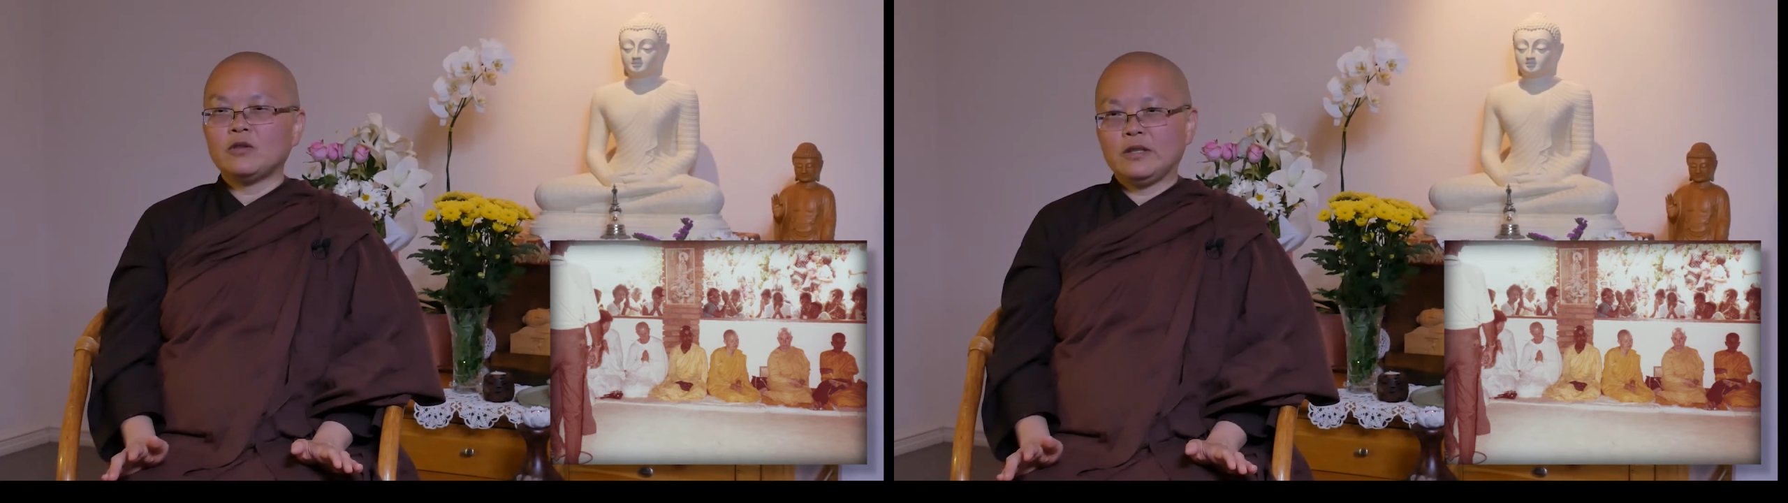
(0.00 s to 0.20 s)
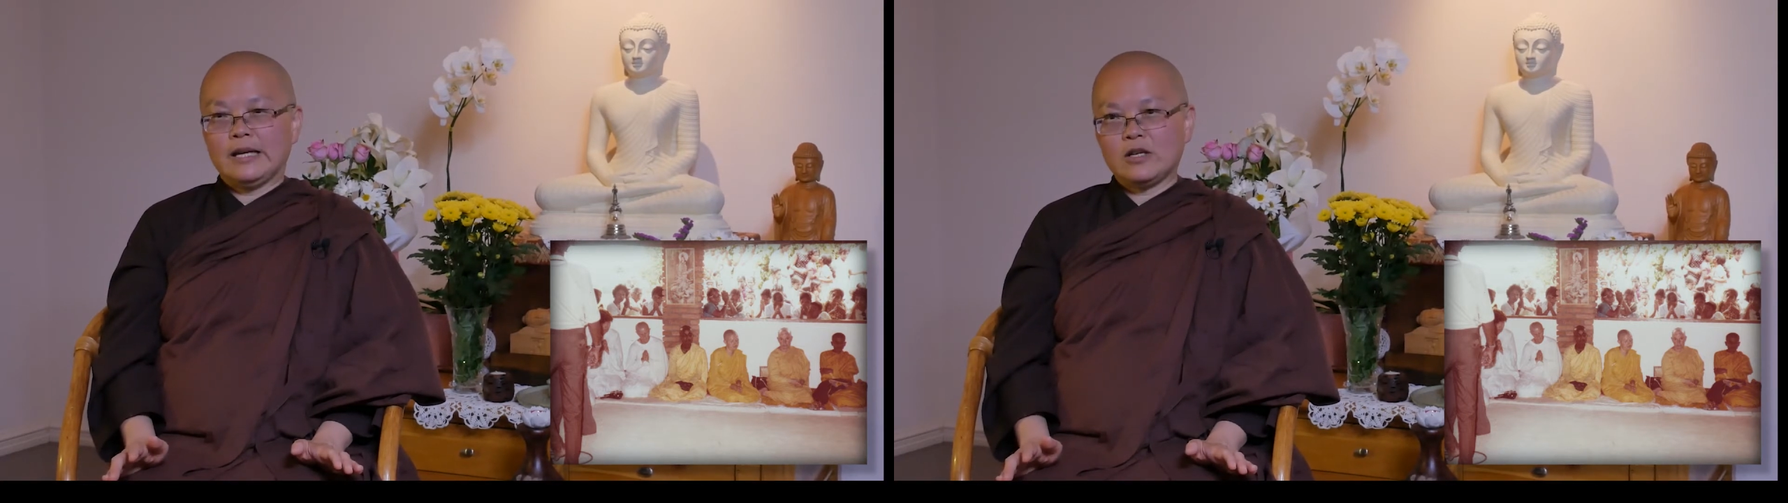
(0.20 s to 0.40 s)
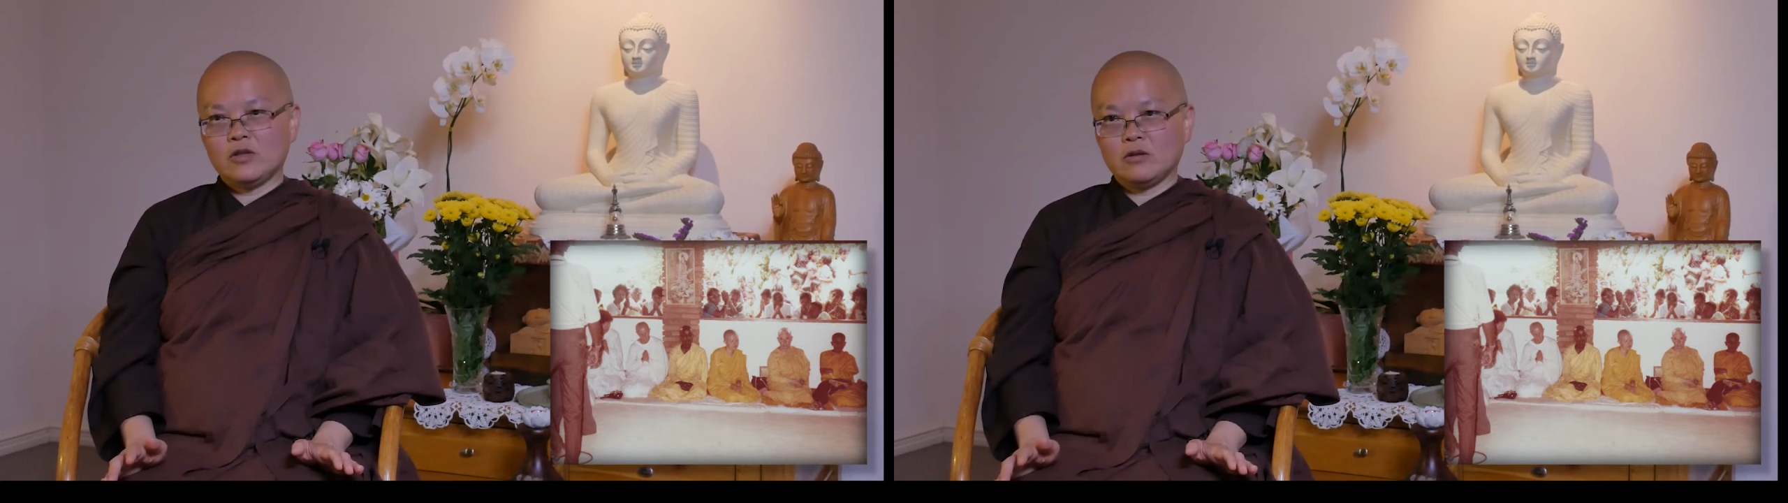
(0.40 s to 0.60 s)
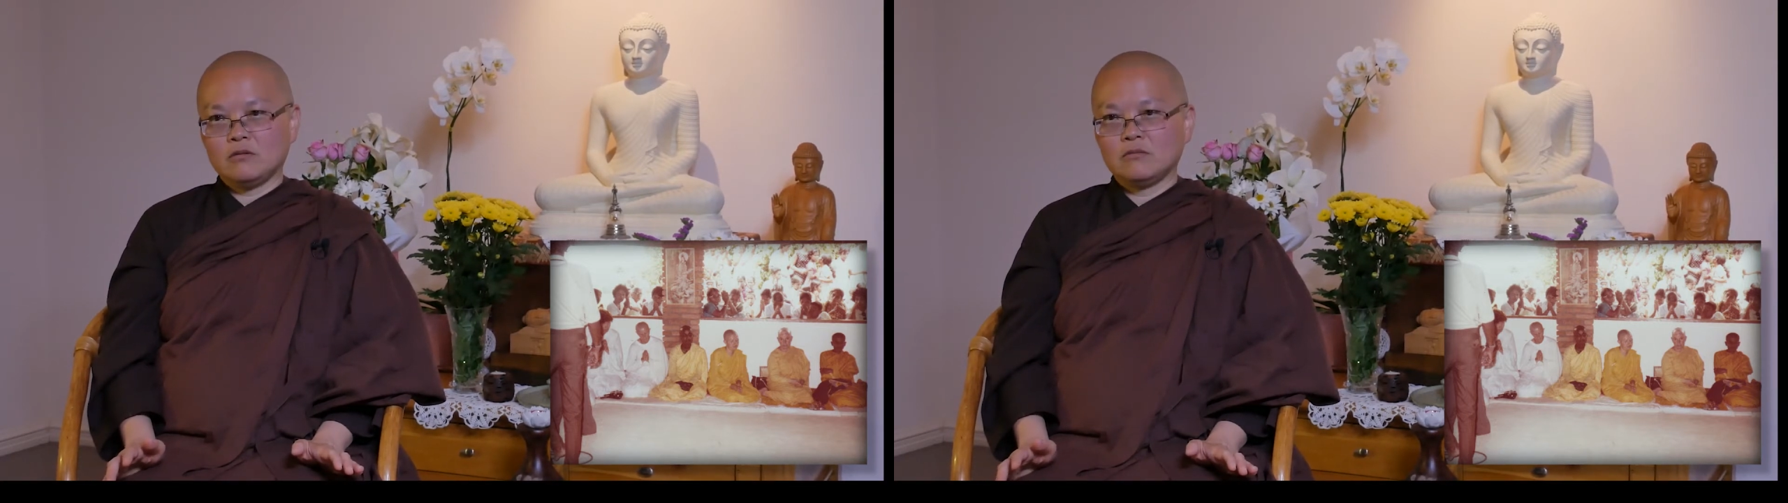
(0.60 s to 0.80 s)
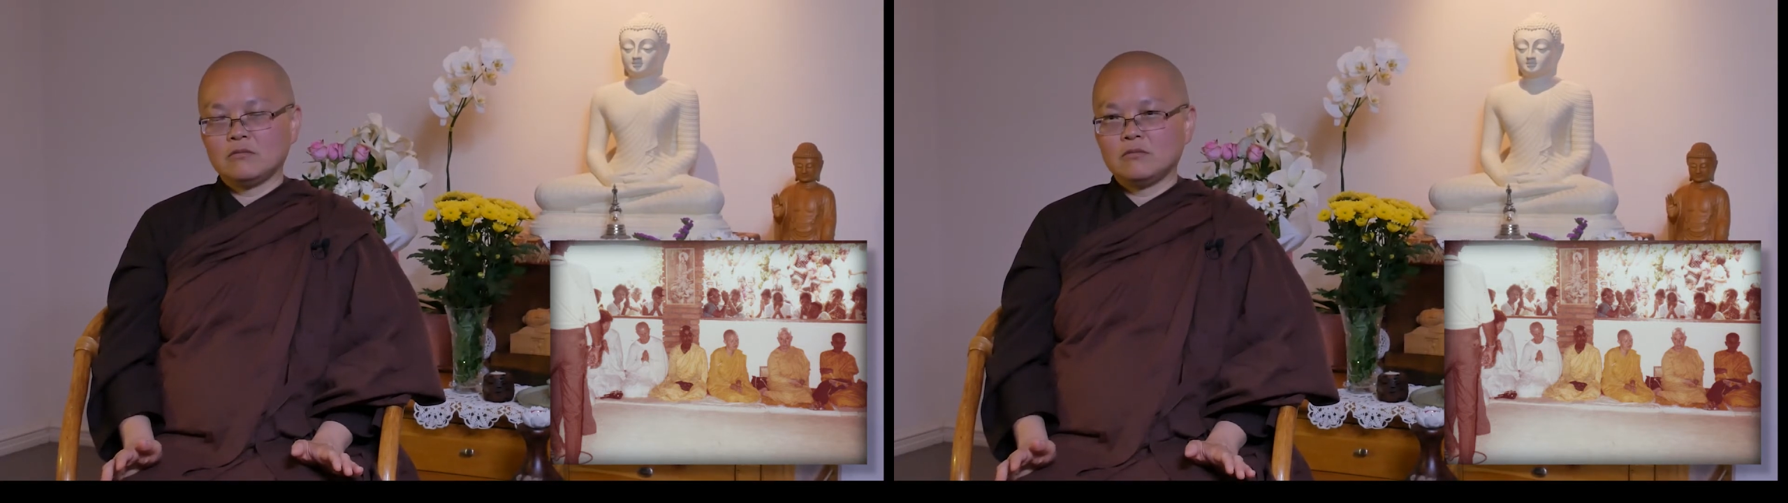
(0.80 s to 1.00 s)

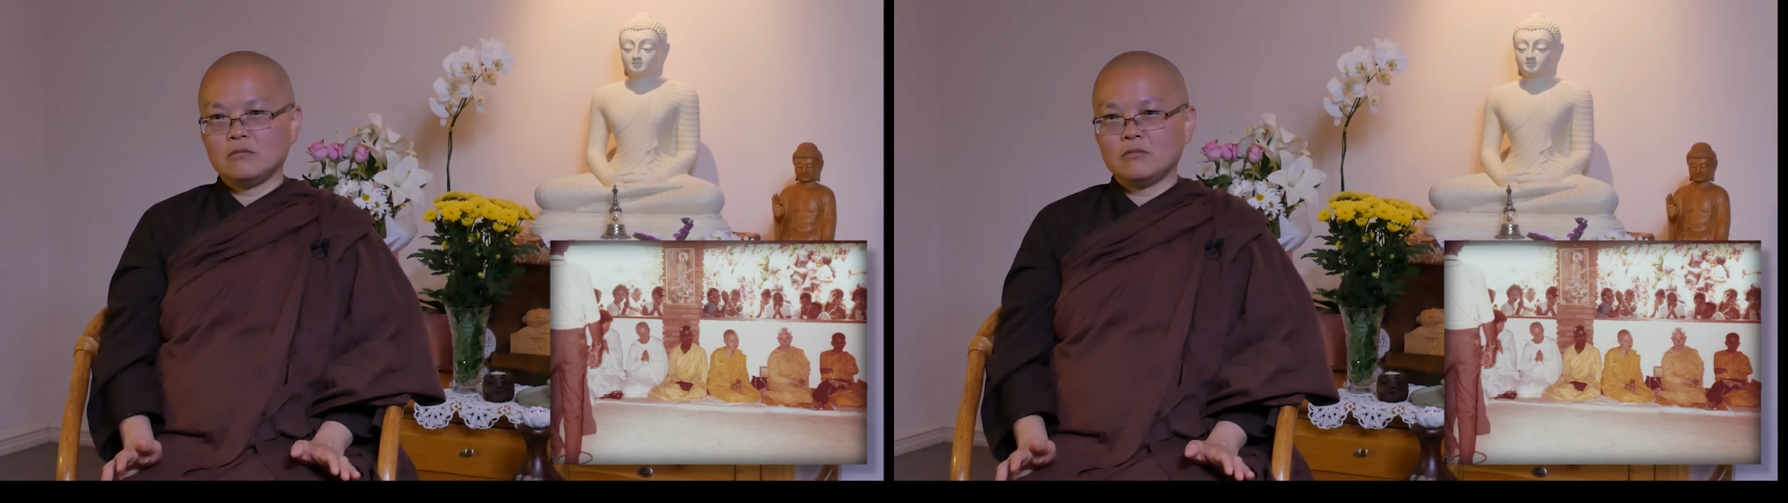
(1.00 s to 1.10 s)
ordination.